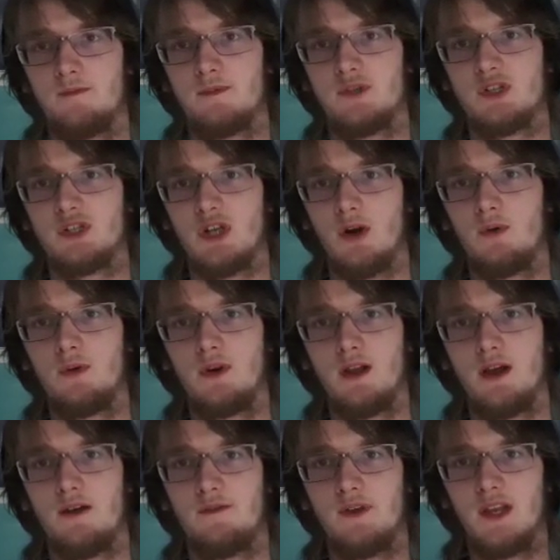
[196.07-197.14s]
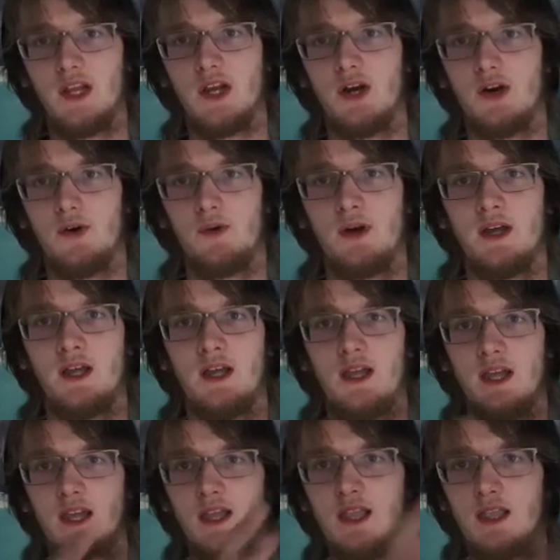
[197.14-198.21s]
shown a video
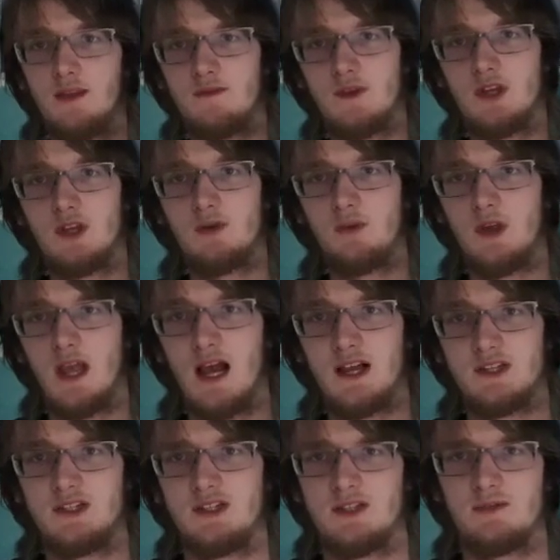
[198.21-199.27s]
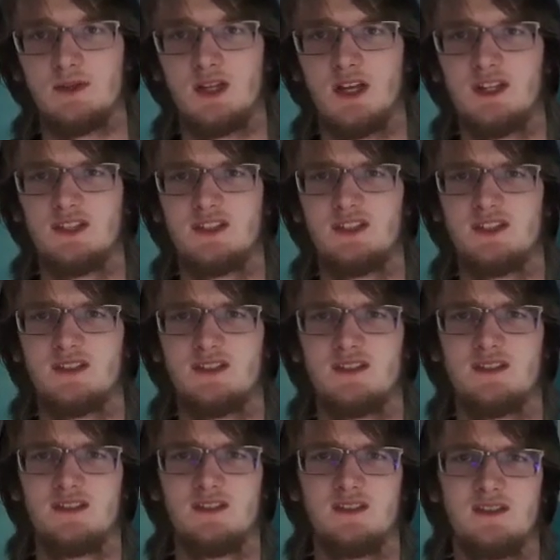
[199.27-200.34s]
in the video reaction is because
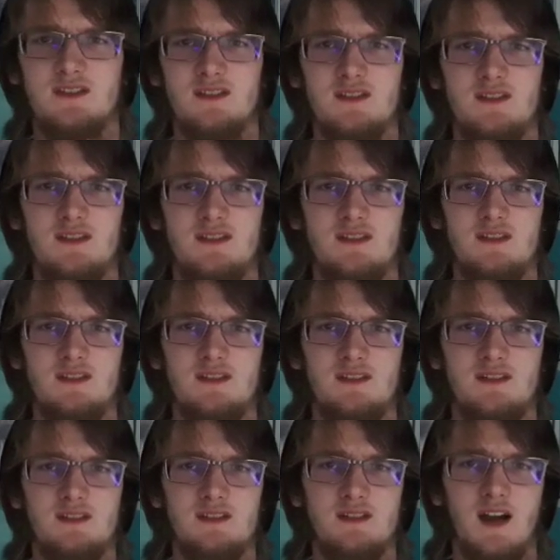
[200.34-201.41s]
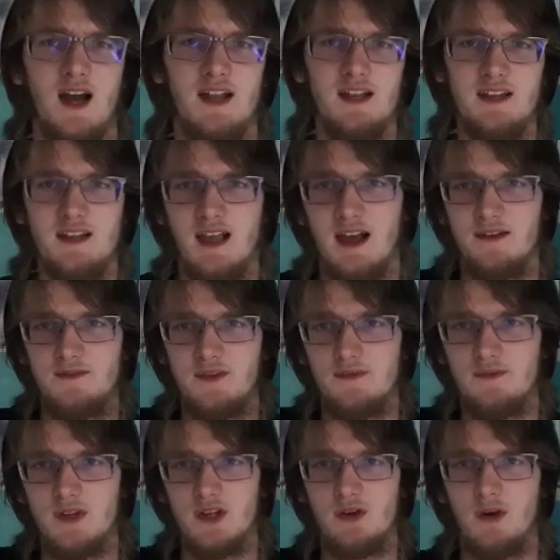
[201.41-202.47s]
I didn't have a
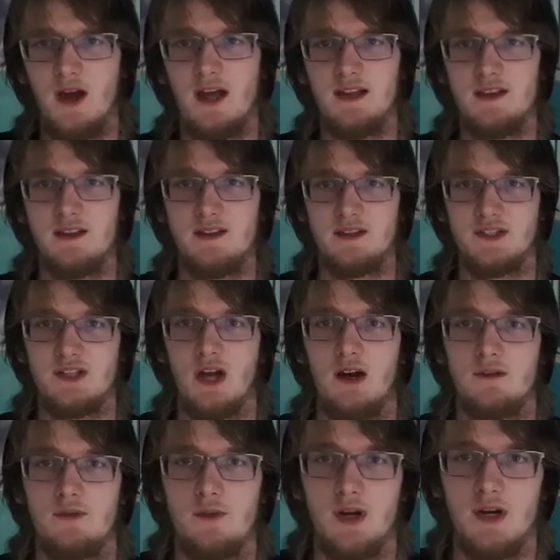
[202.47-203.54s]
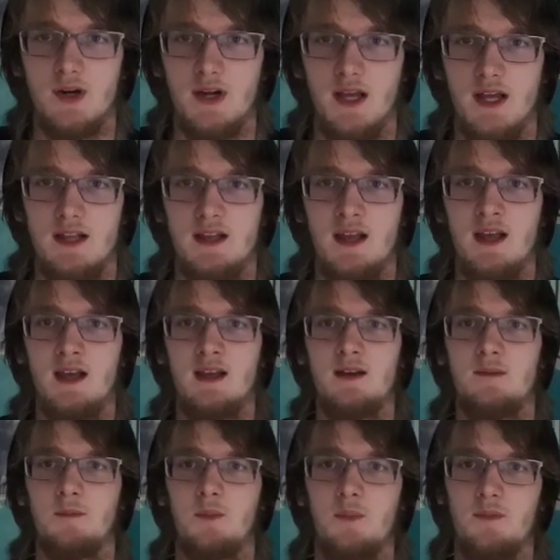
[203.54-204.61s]
video editing software, and
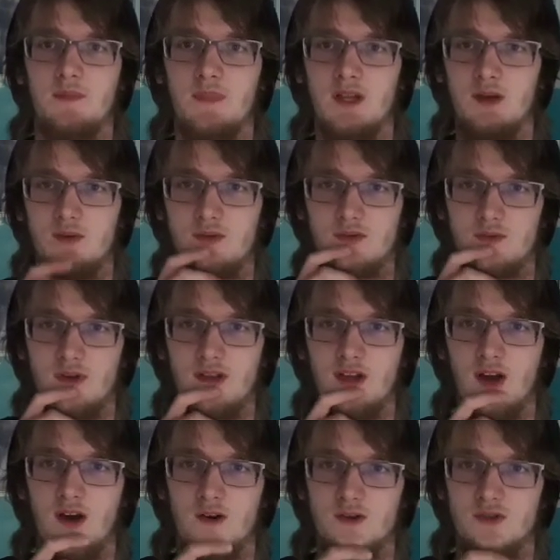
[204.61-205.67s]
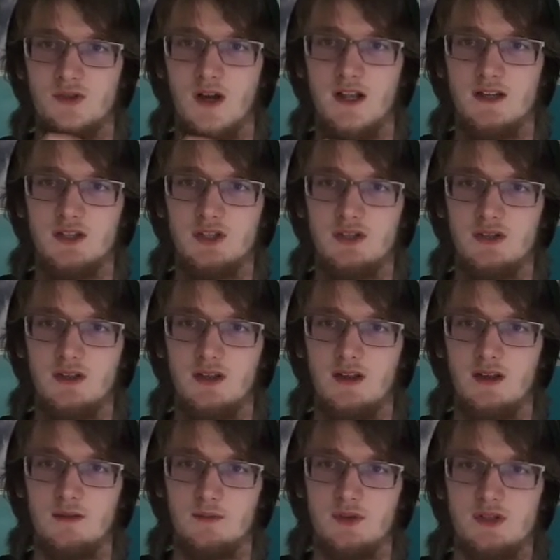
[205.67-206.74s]
it was really hard trying to,
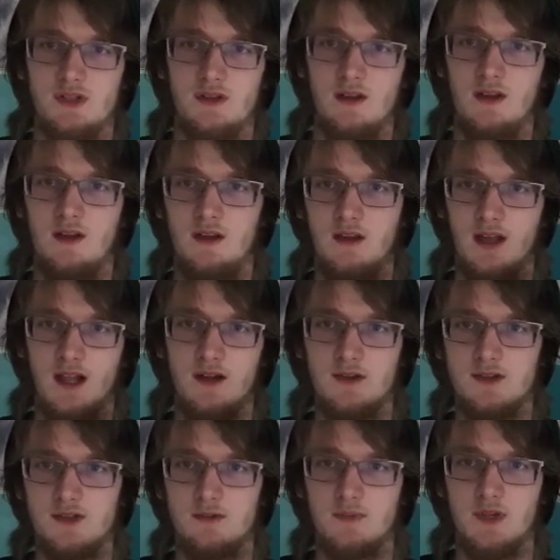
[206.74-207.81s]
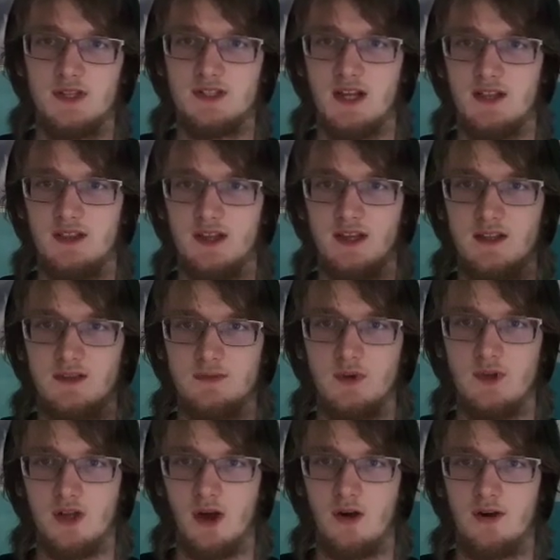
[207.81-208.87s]
it was, and also plus I think it's
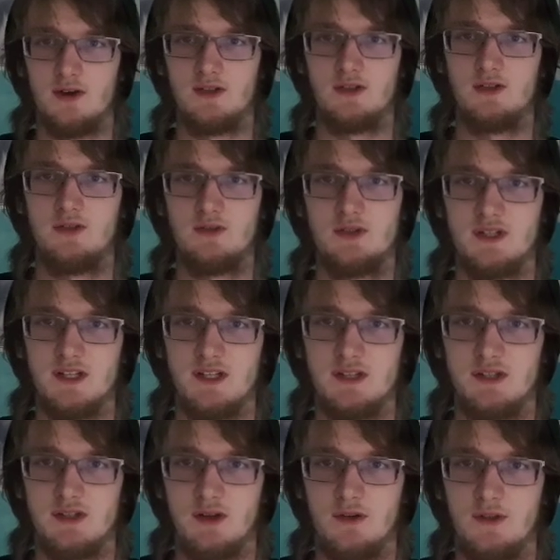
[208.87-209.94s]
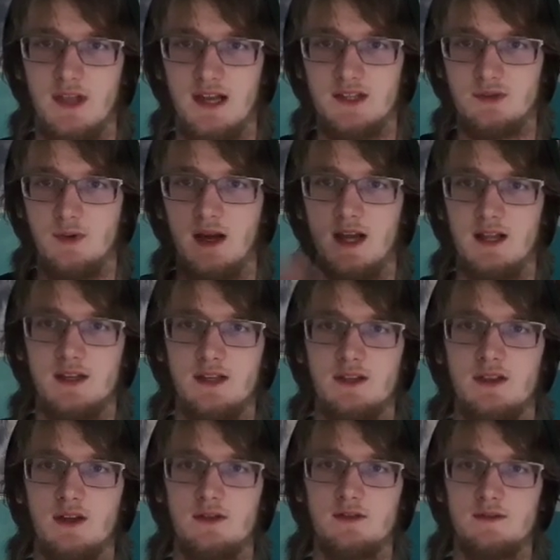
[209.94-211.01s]
really hard to use it, so that's why I did
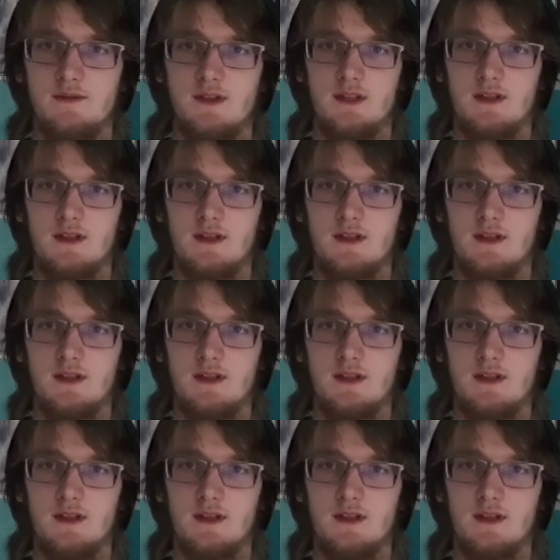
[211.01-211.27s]
those